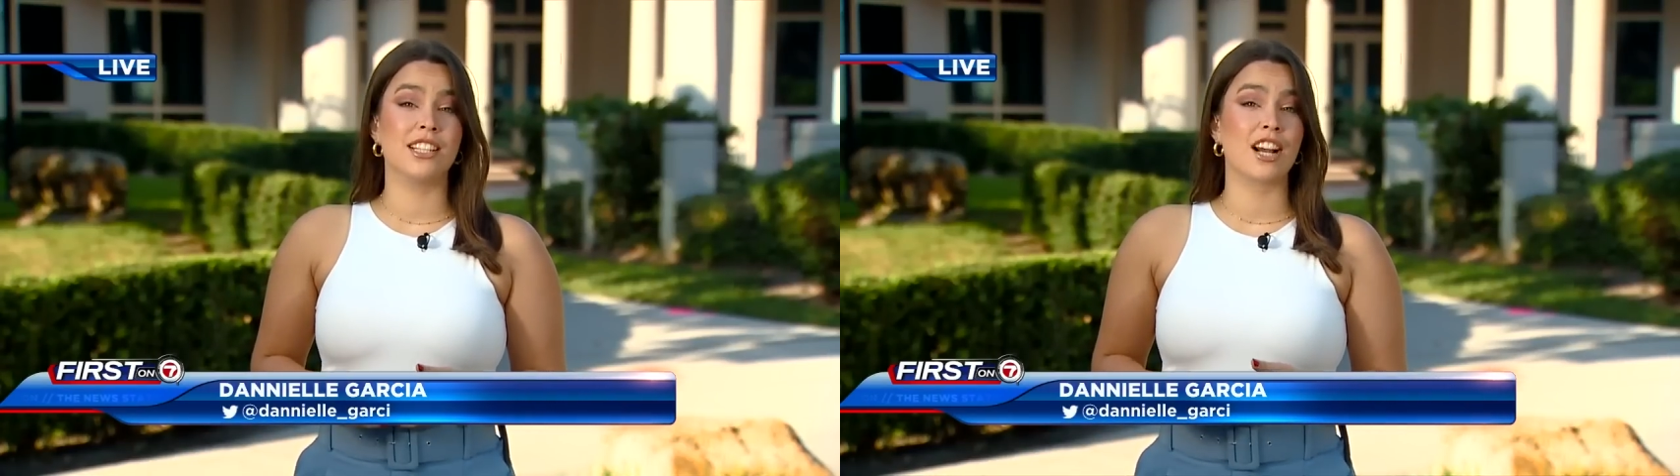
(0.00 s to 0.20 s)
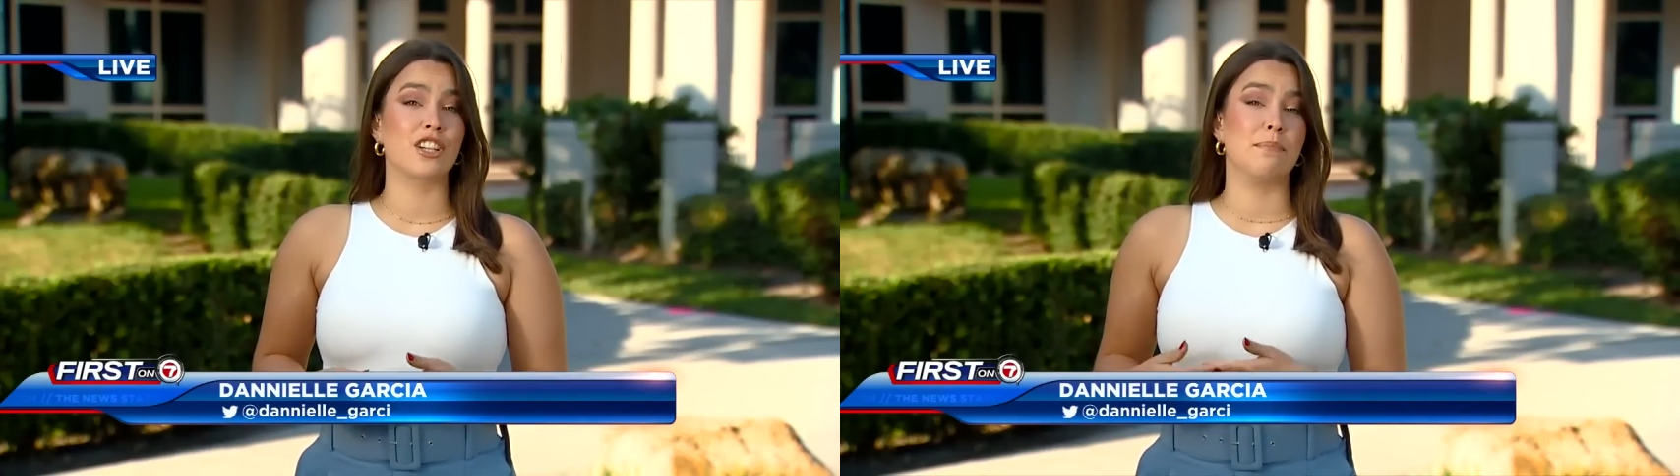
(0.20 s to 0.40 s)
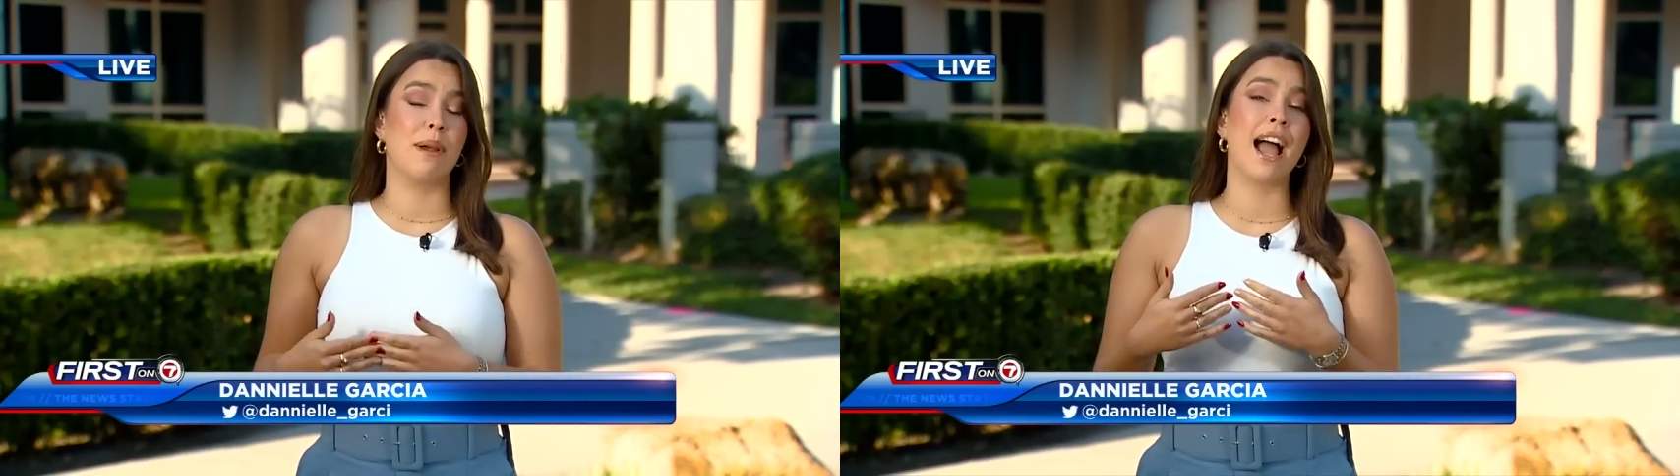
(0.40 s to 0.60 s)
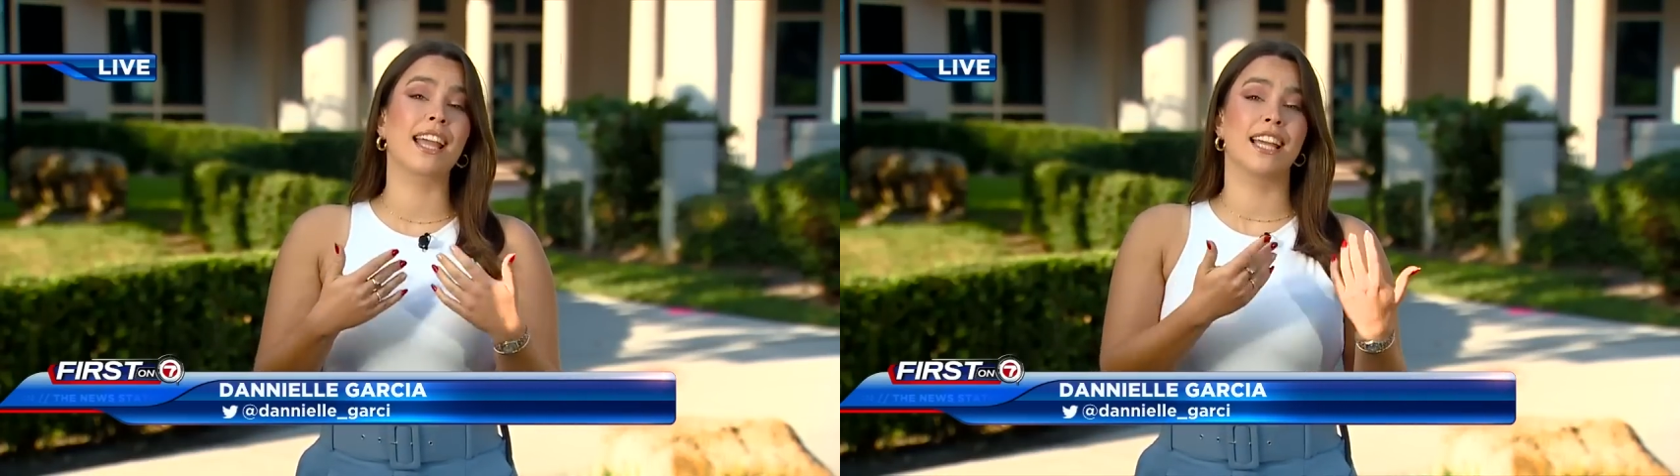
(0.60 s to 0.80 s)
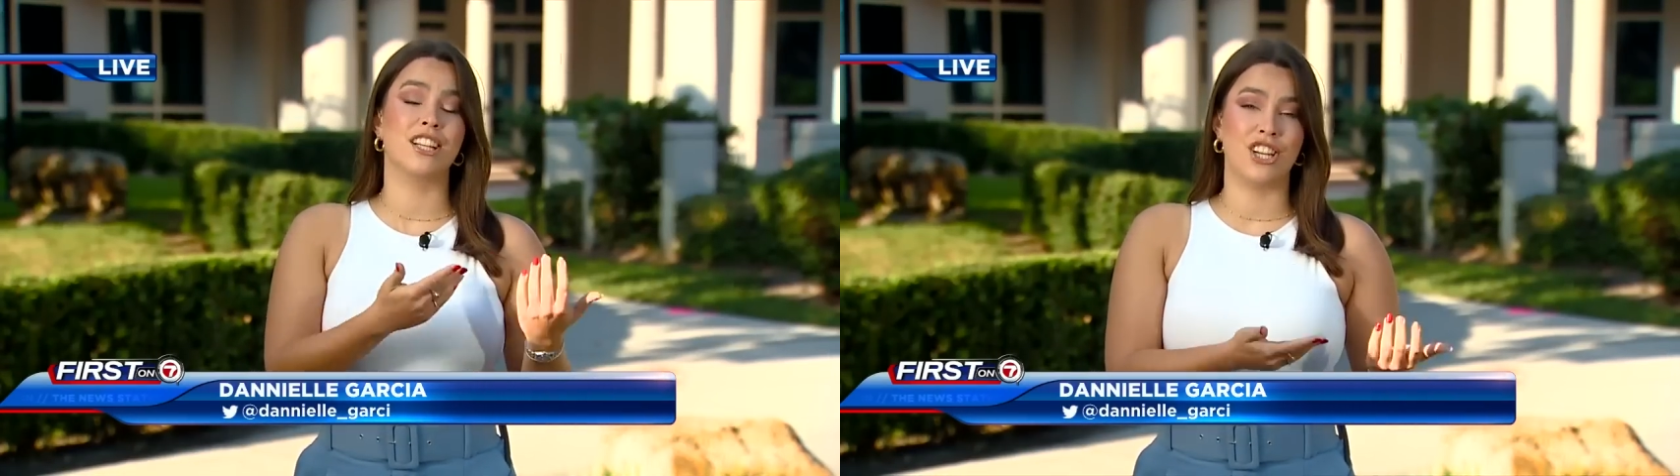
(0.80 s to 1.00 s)
actually
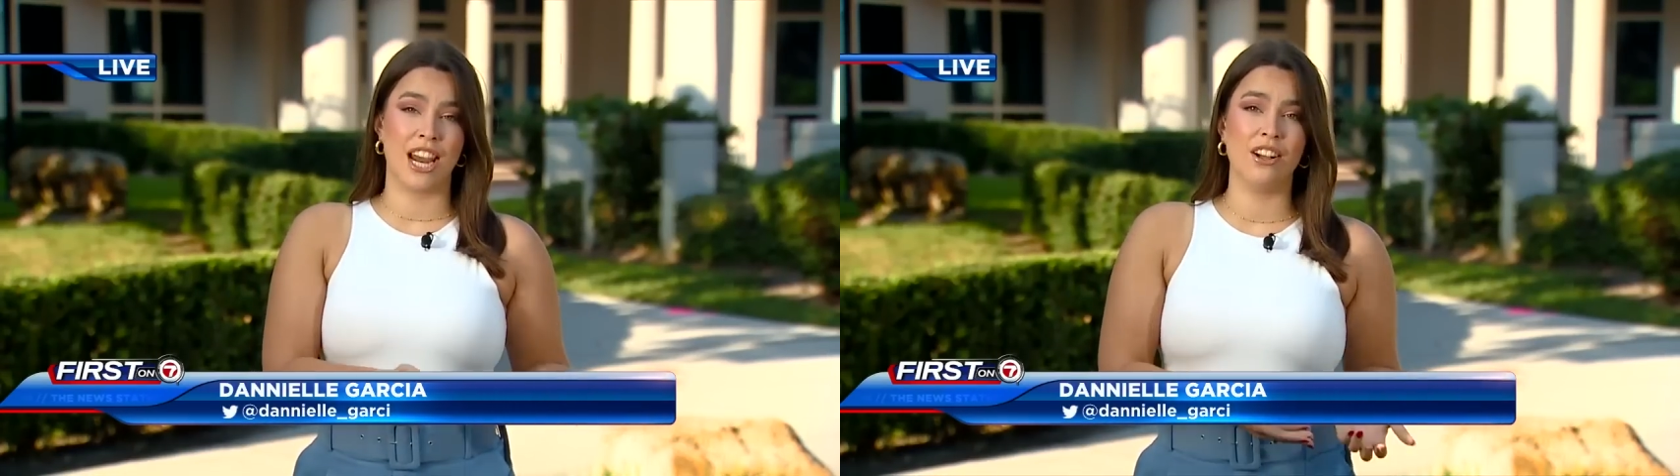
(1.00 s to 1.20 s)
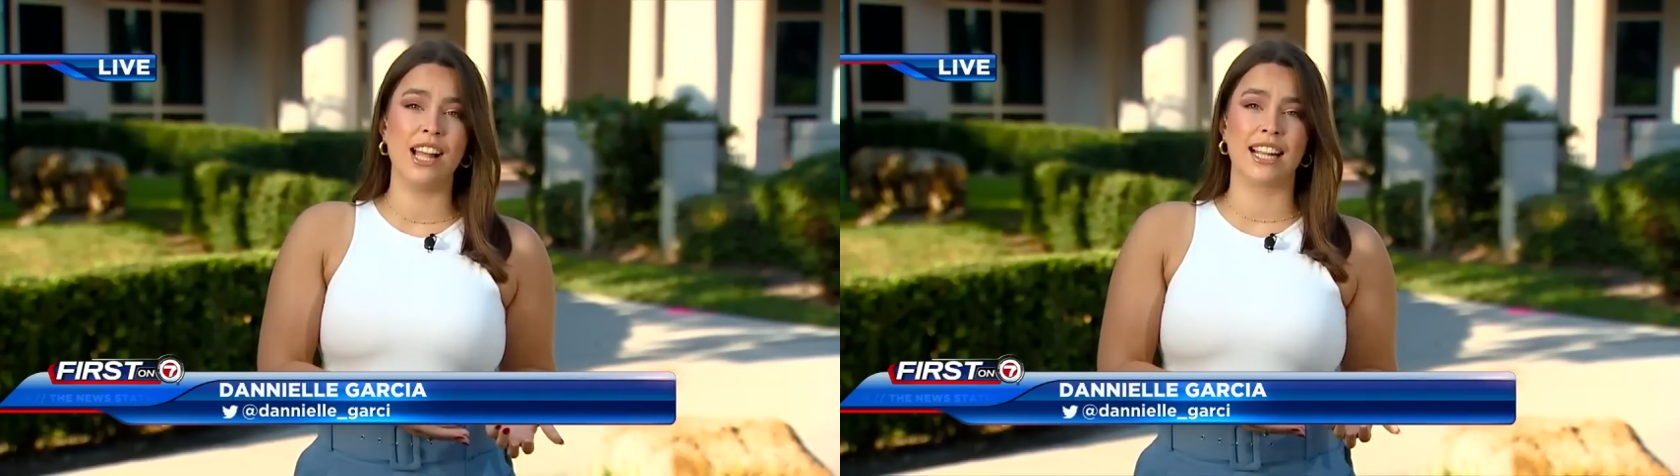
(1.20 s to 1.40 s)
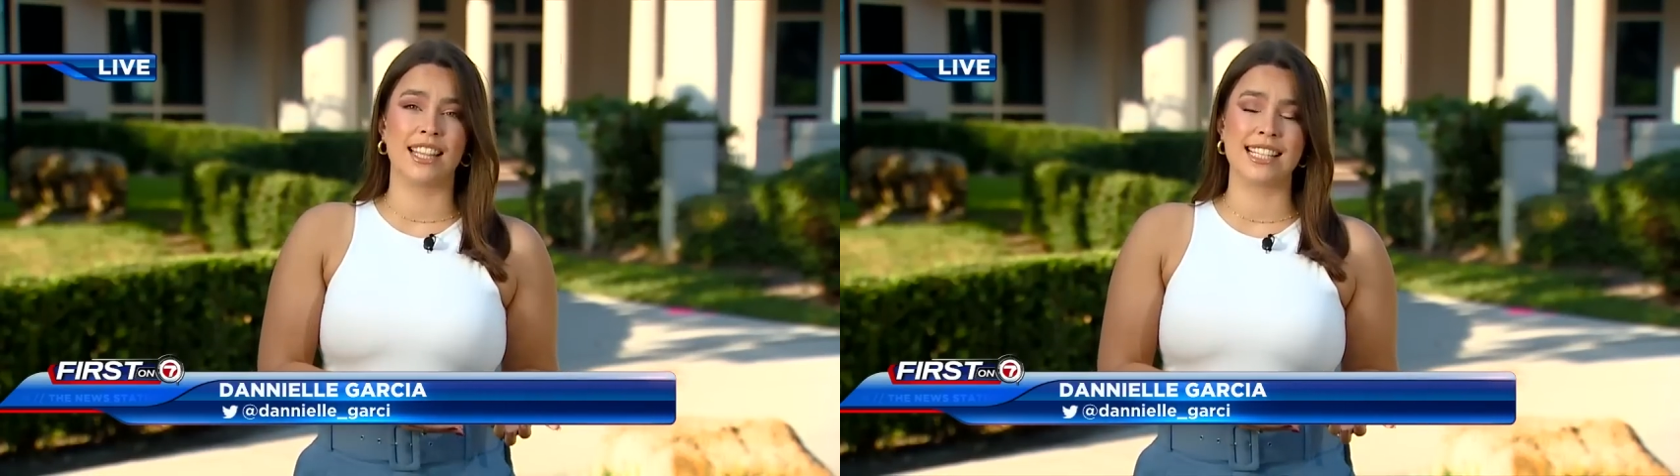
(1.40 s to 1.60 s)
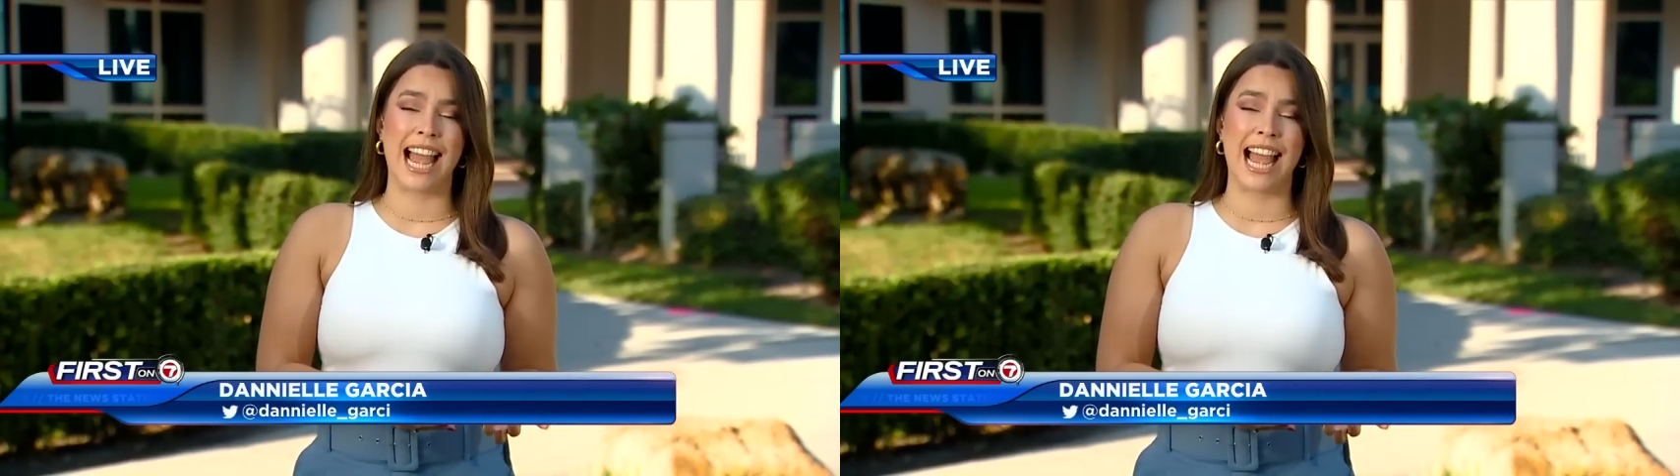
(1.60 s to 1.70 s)
back in jail at this